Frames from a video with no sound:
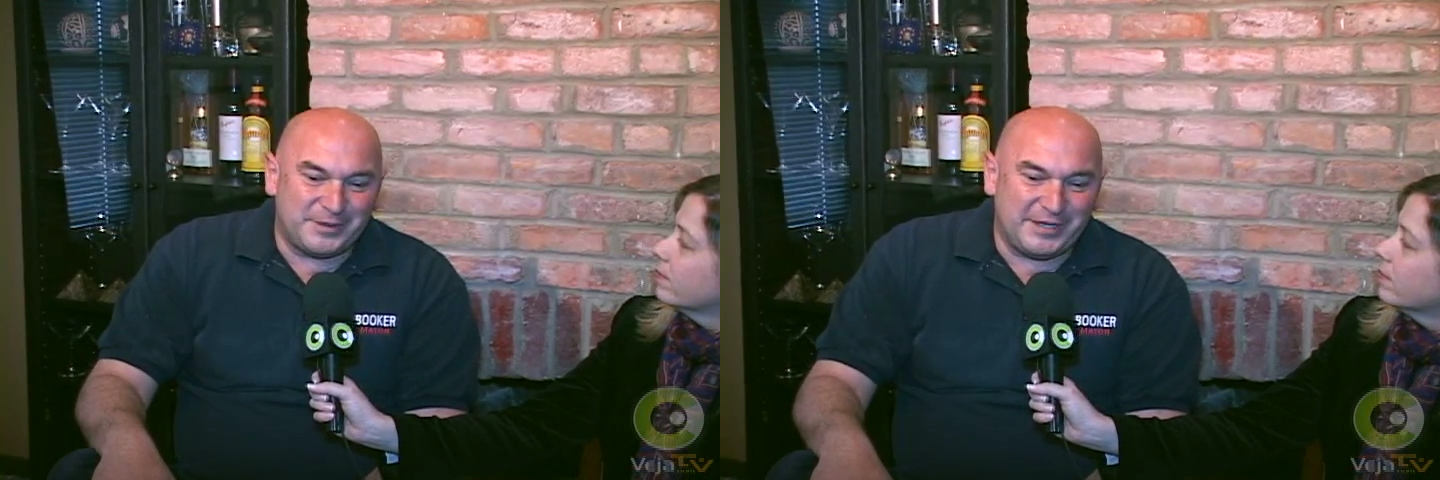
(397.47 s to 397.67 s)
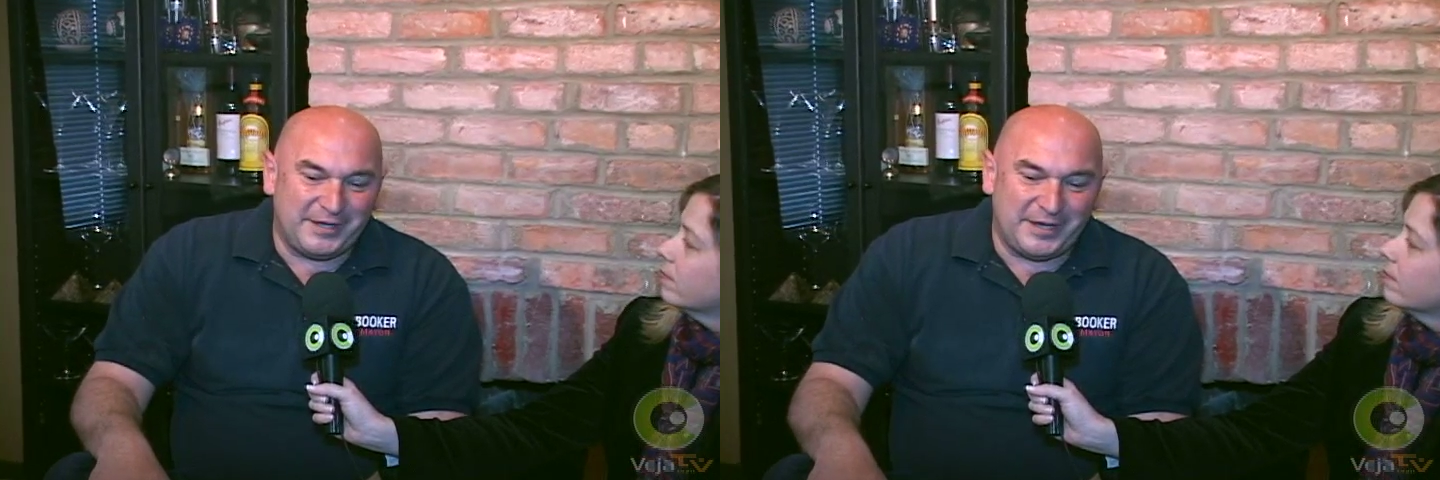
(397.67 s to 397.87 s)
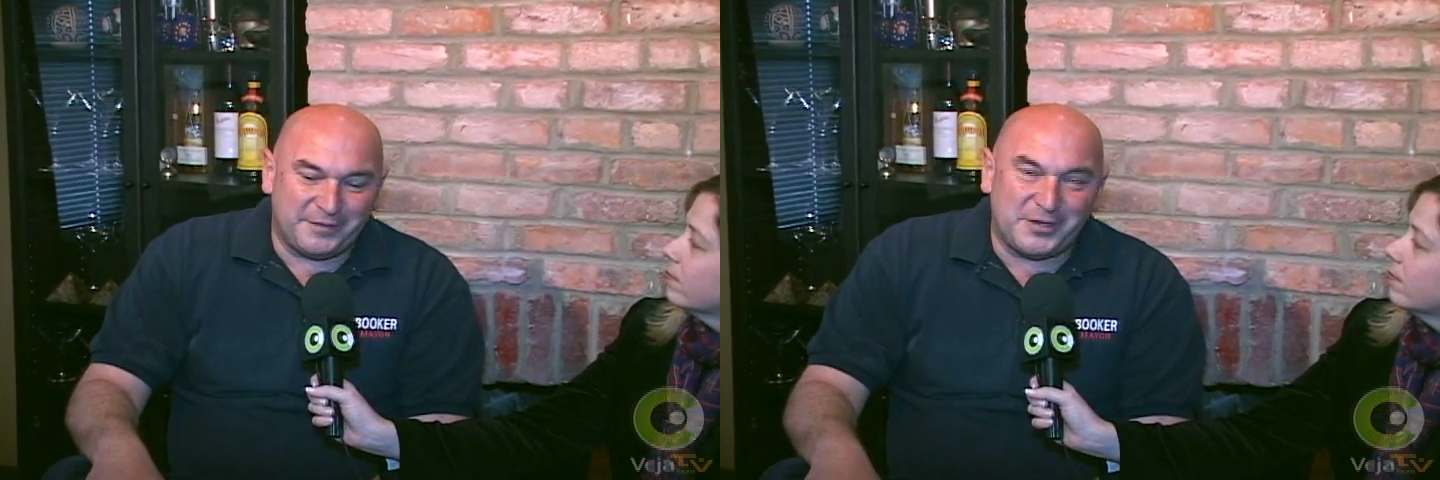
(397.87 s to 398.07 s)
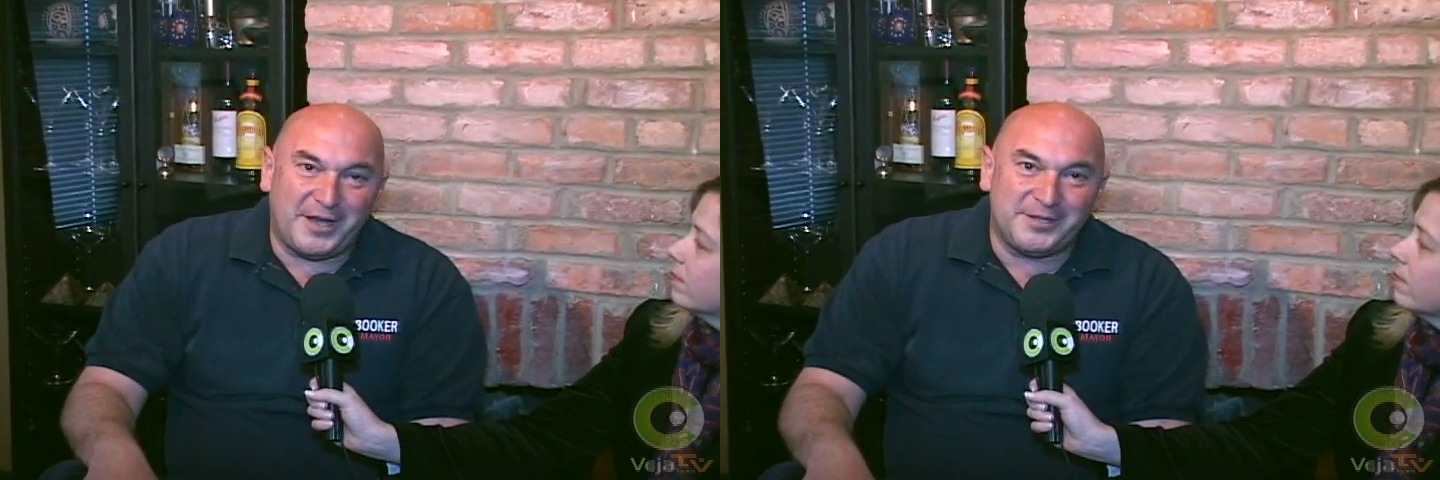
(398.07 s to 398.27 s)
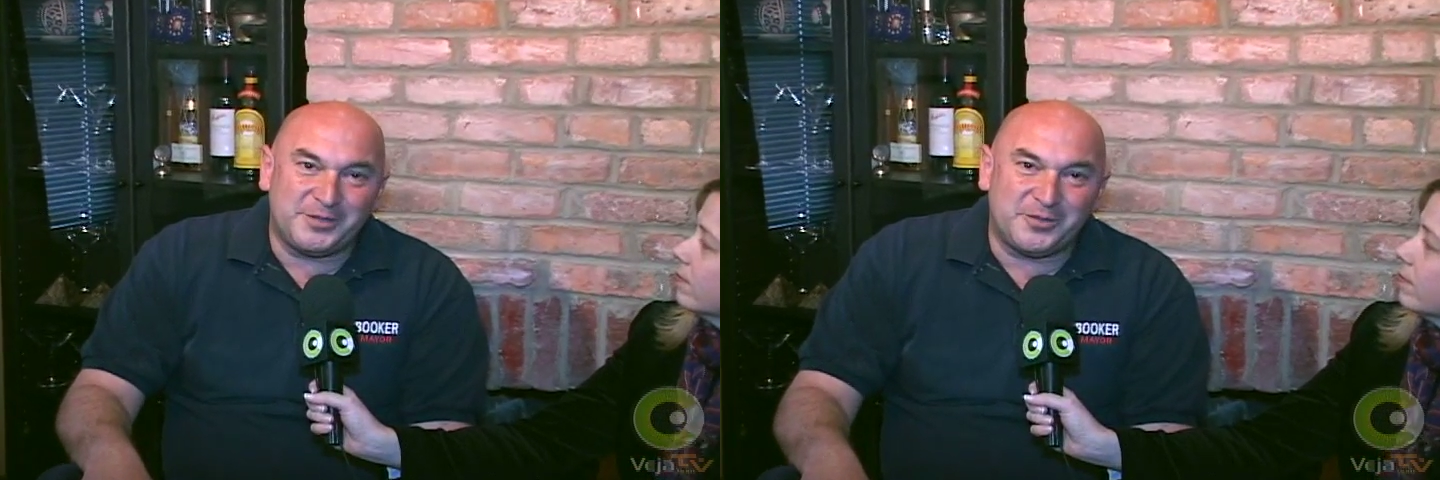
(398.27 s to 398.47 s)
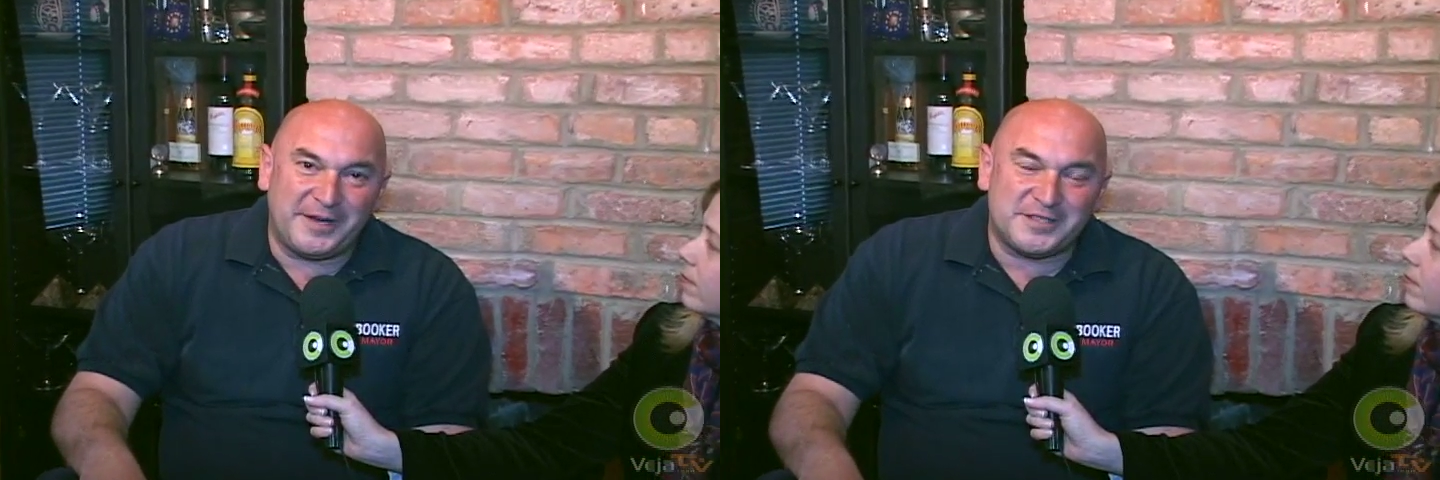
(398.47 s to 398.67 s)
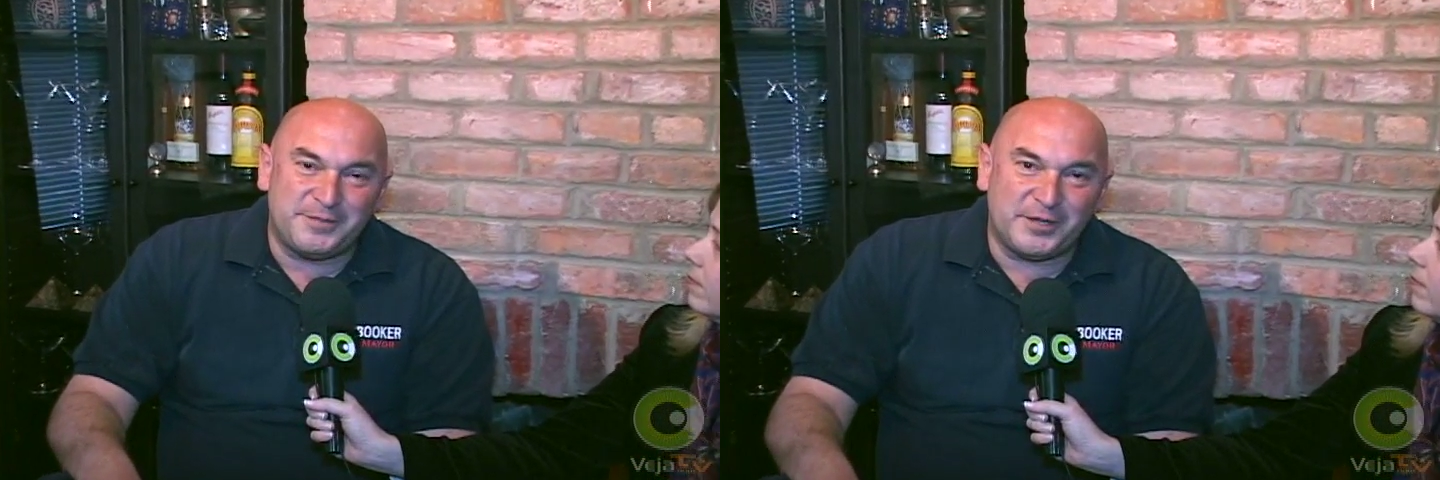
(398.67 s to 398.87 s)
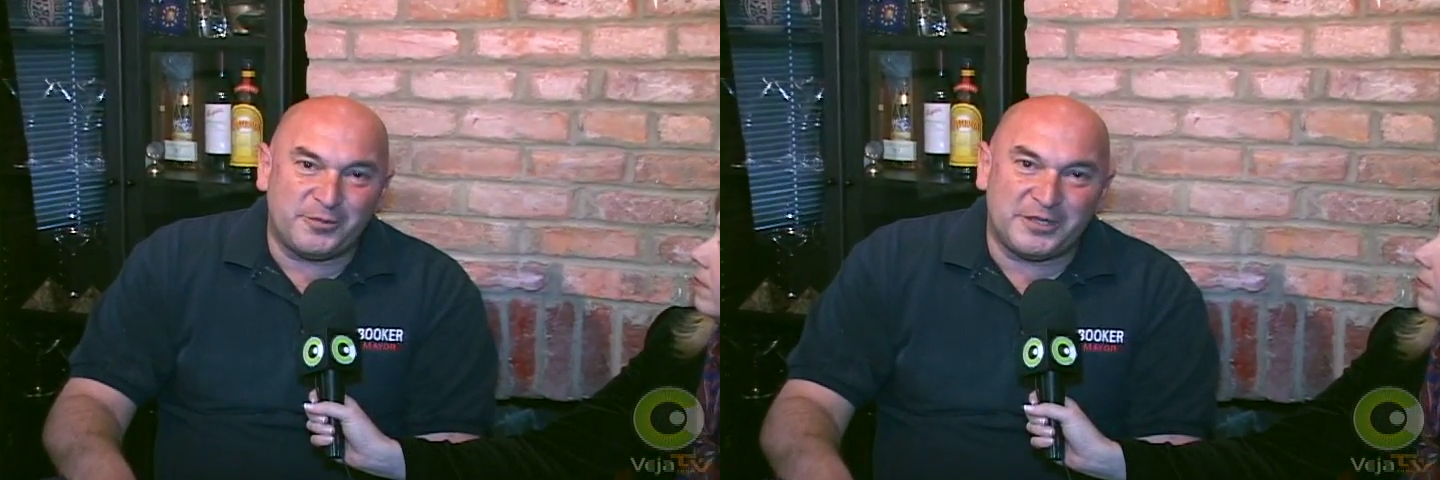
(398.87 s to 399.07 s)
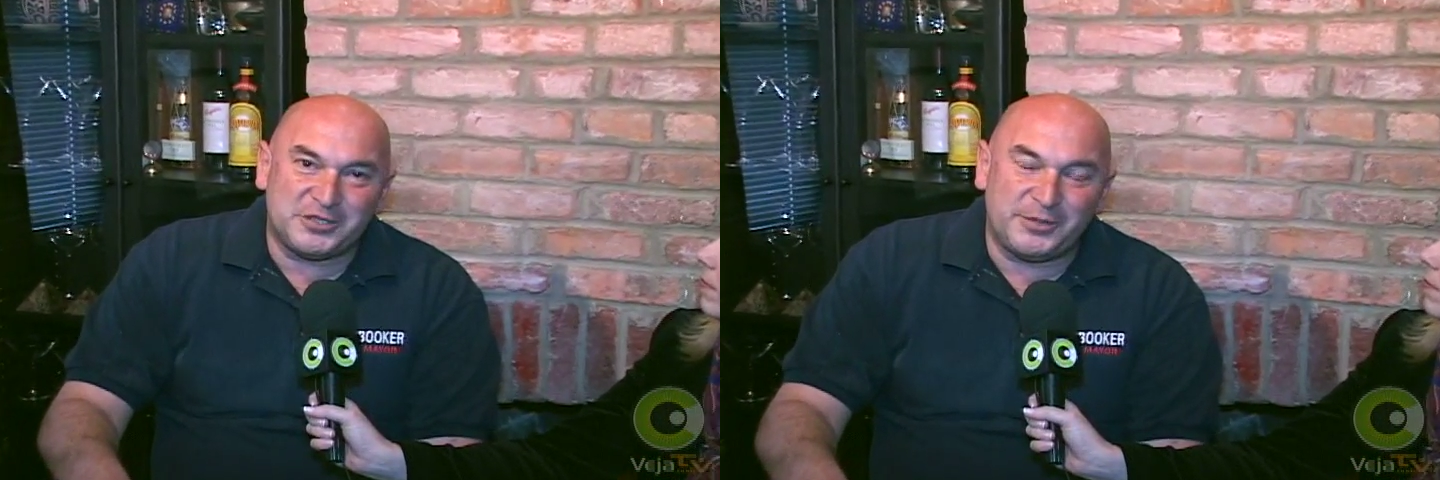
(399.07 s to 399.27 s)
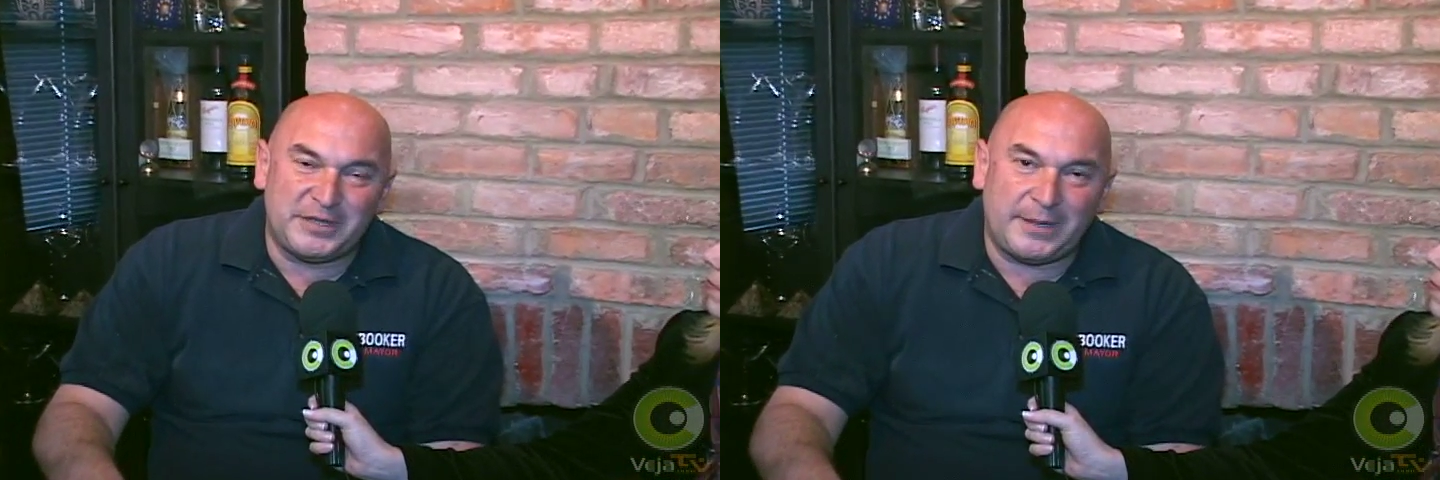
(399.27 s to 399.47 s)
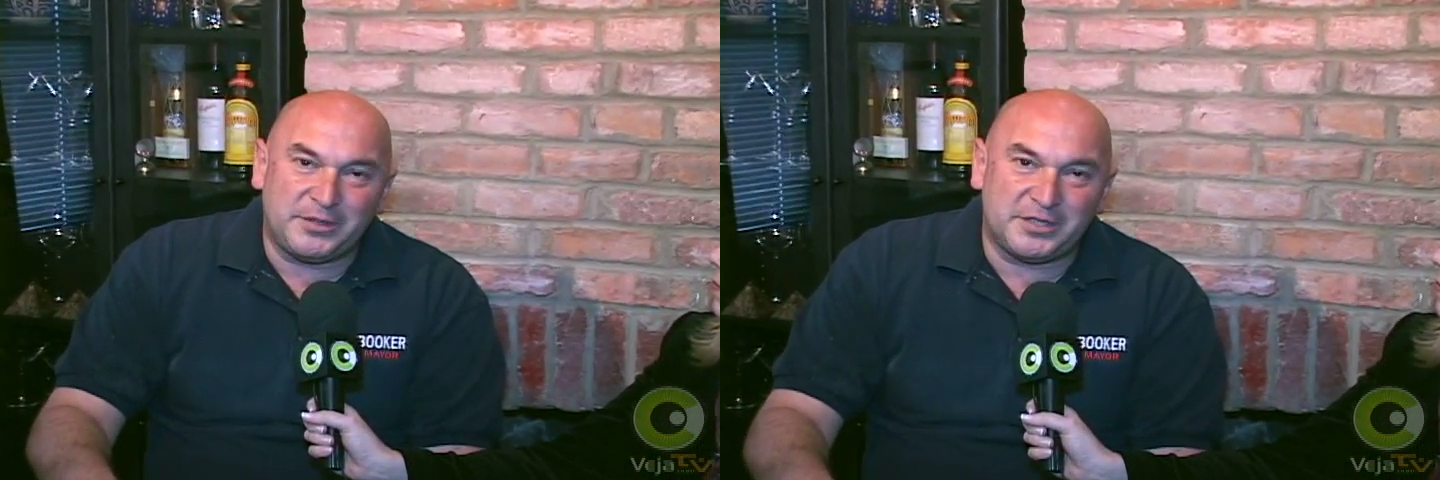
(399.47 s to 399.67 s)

if God grants me the wish to be able